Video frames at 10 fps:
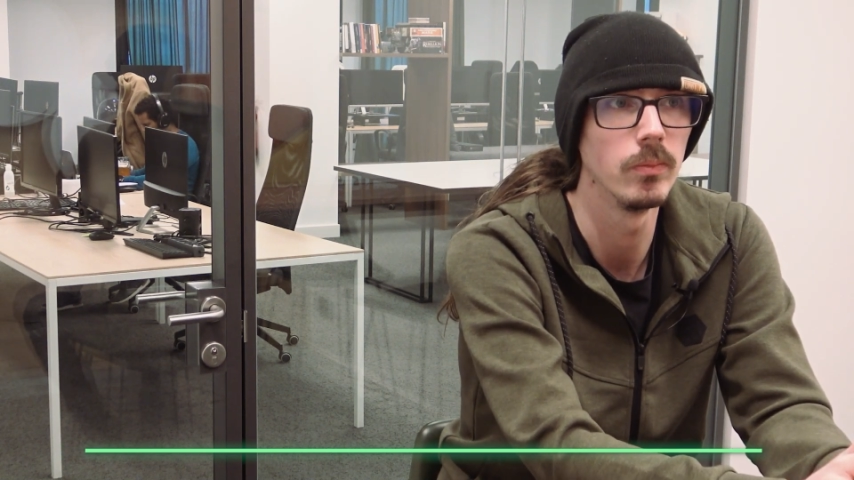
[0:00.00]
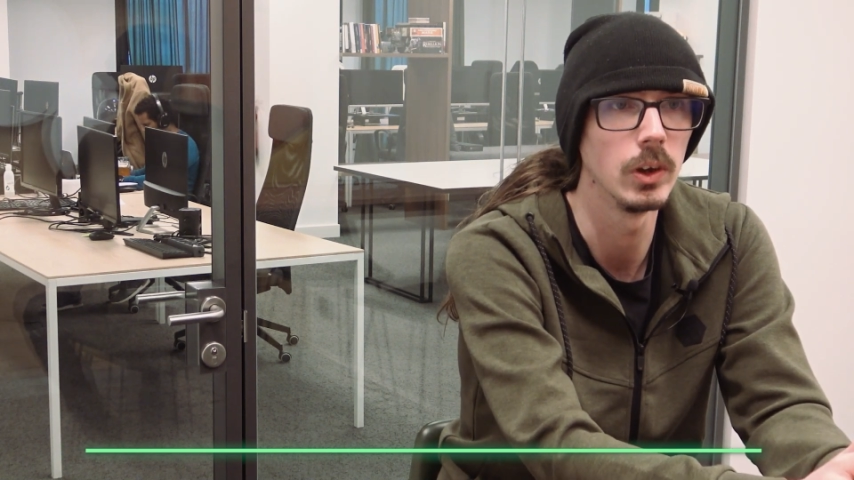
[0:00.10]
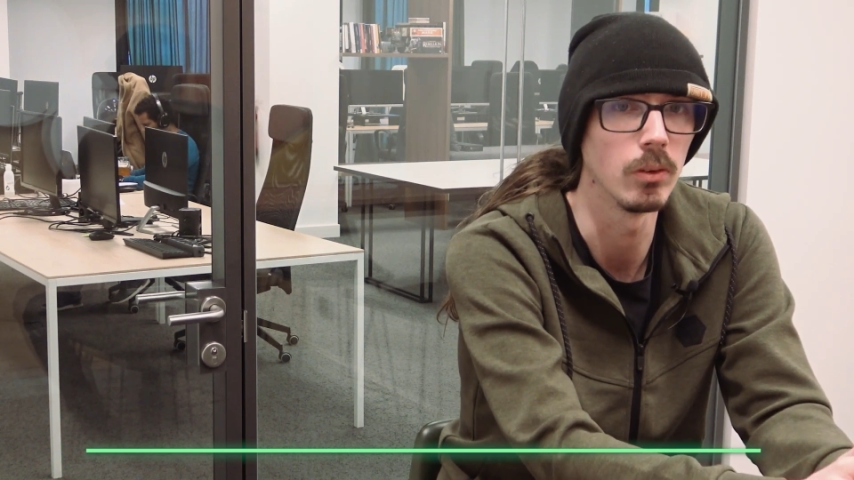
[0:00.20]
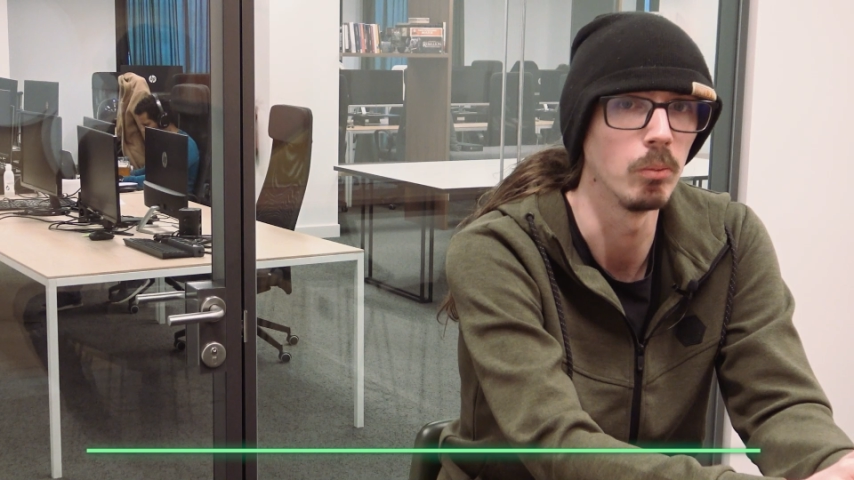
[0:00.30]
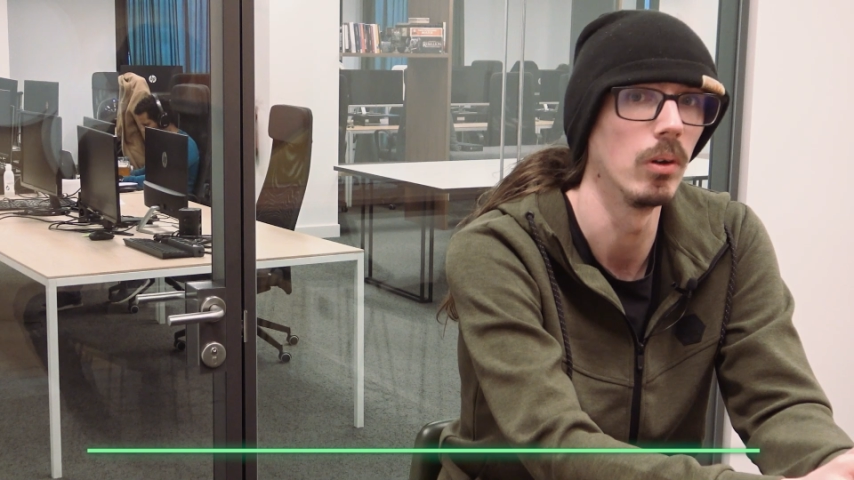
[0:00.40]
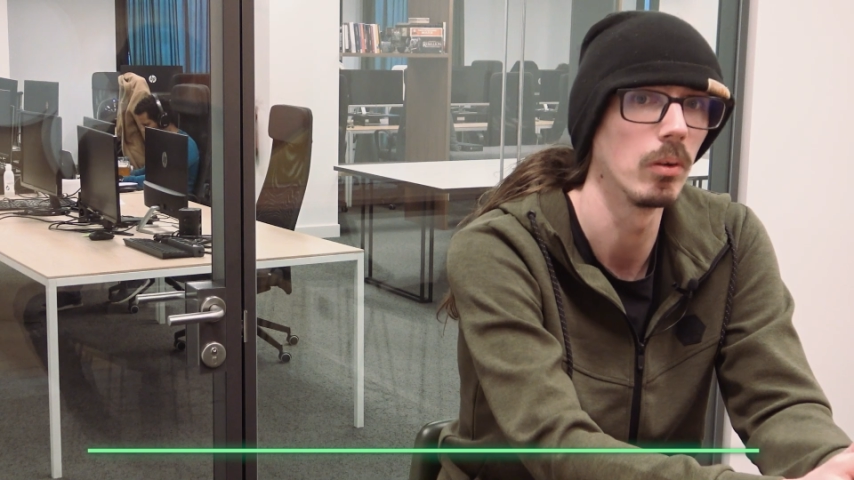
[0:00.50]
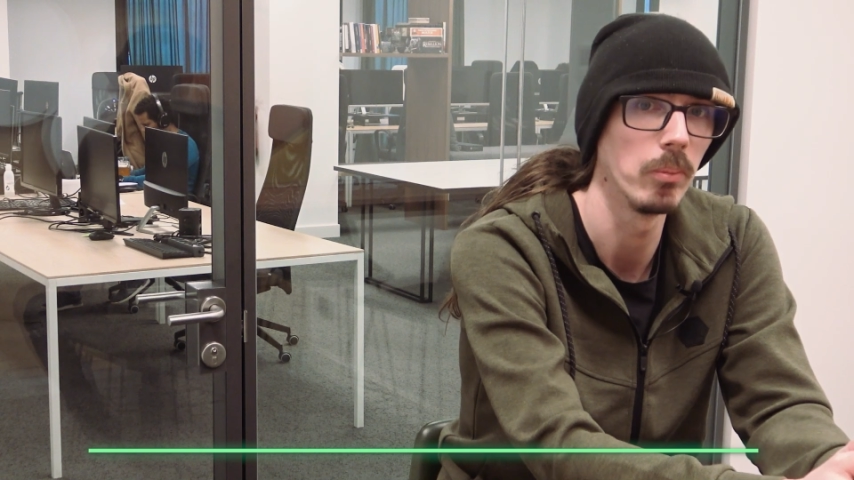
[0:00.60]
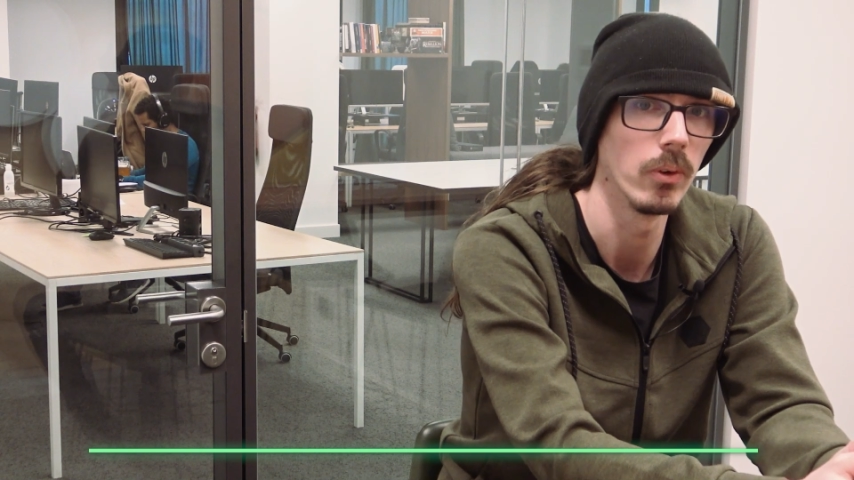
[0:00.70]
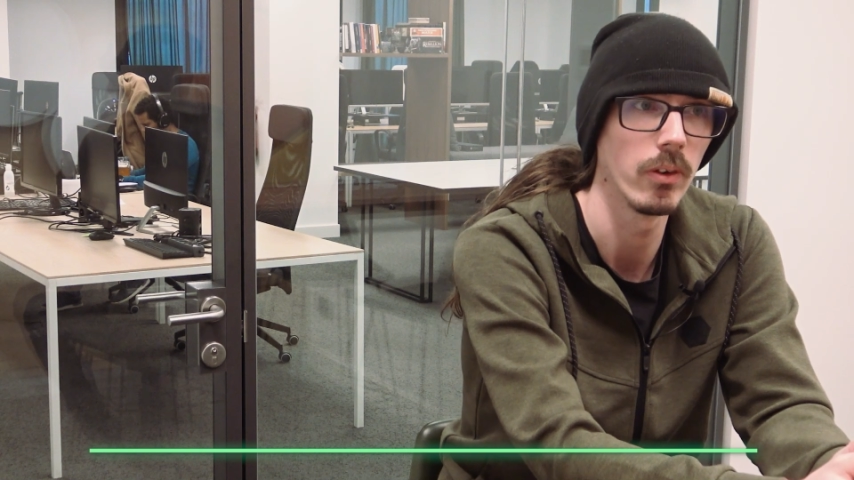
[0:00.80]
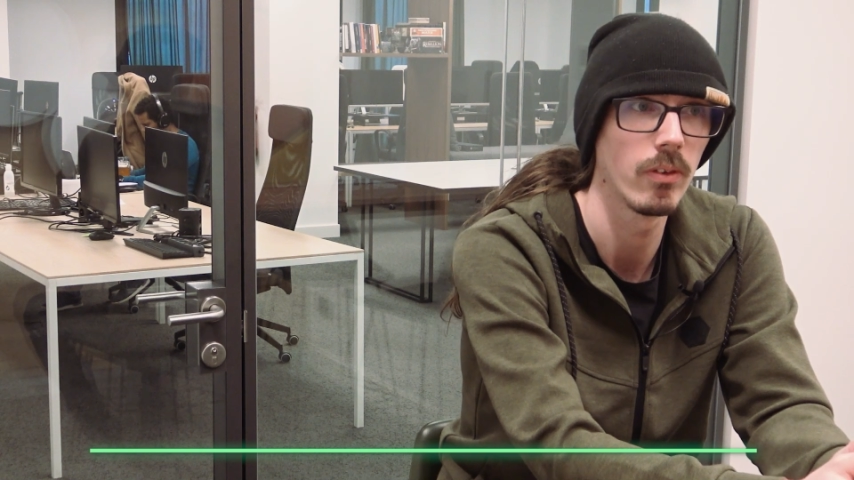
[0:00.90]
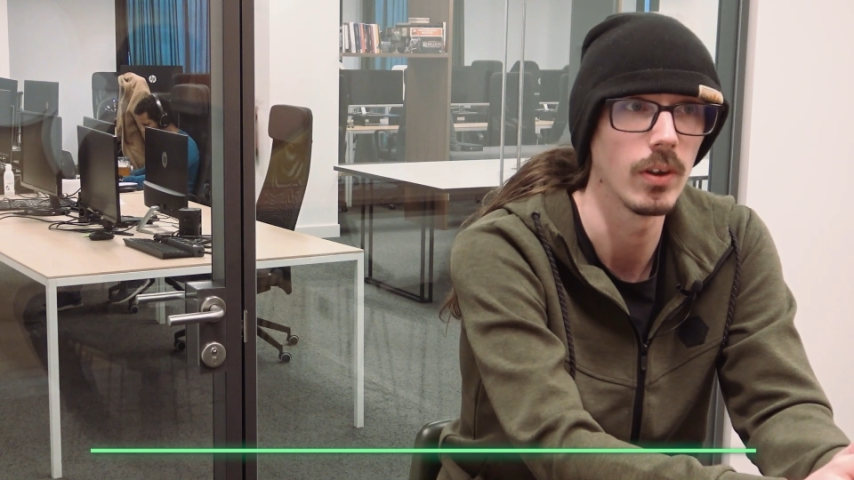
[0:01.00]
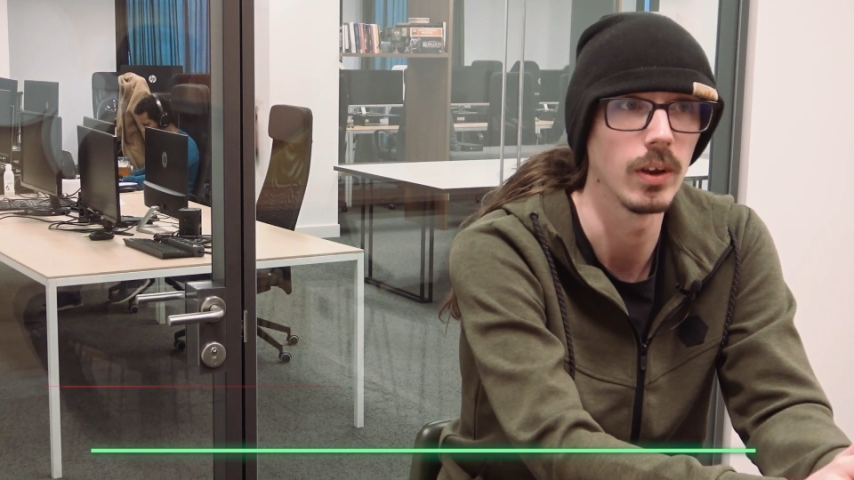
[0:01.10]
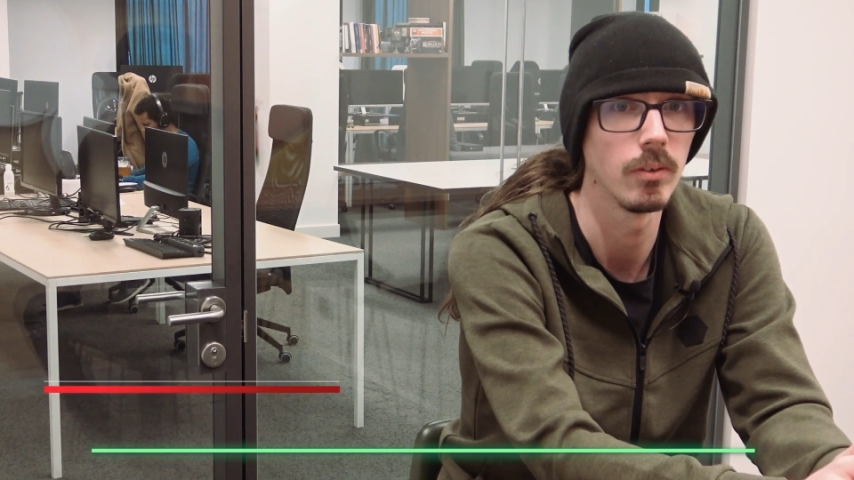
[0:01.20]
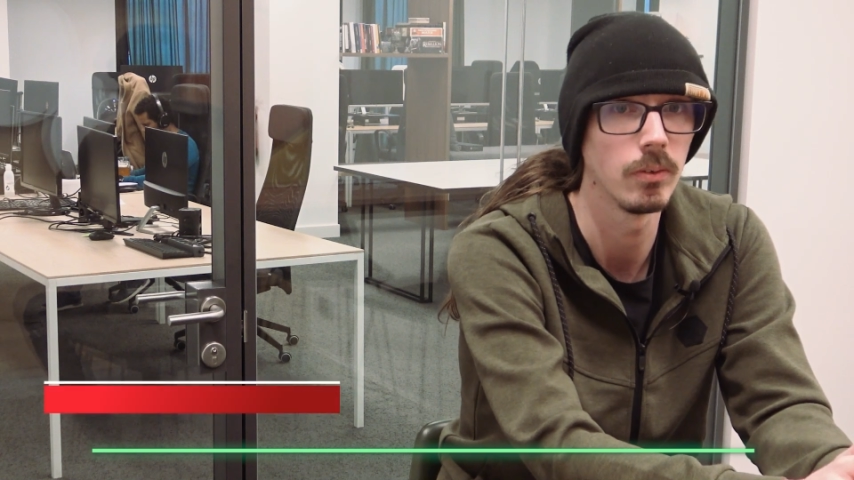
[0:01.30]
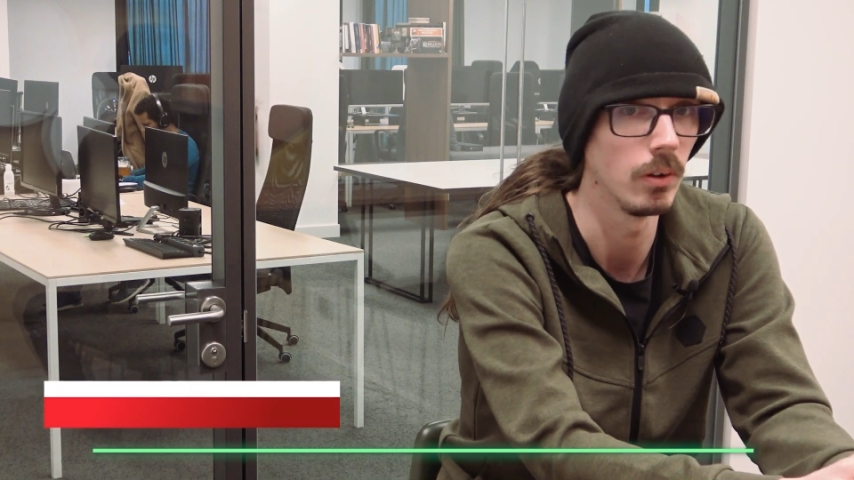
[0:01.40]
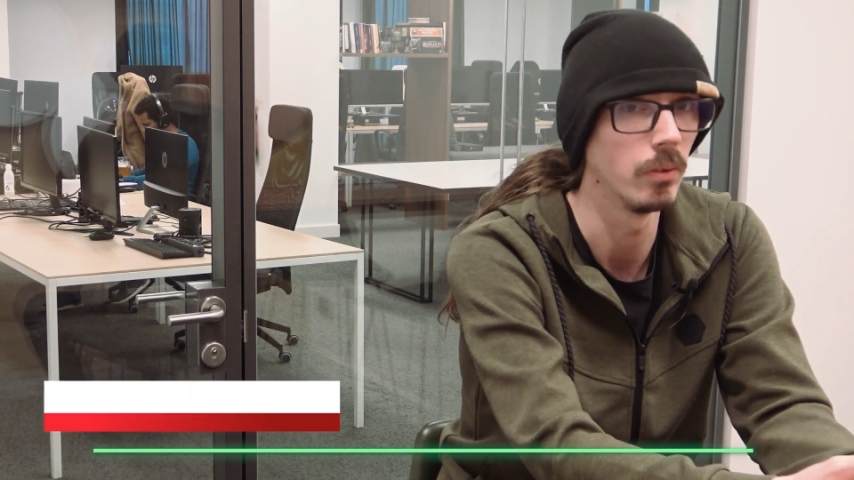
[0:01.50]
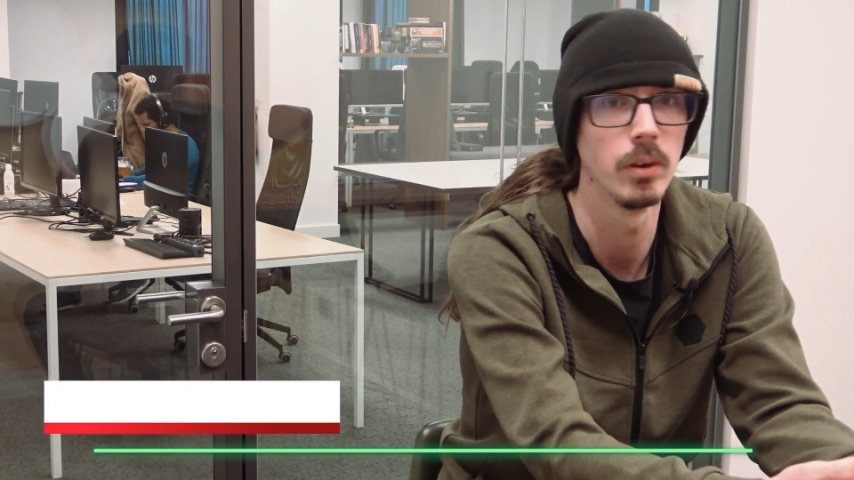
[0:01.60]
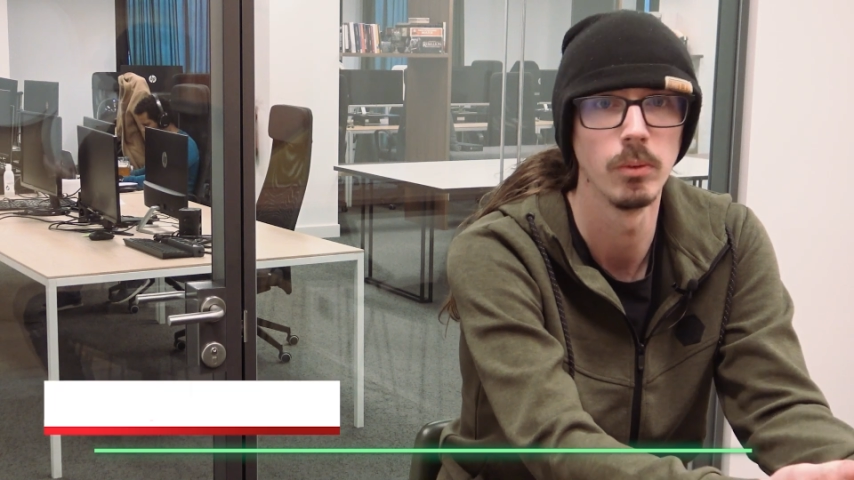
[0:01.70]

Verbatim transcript: you know blog posts and follow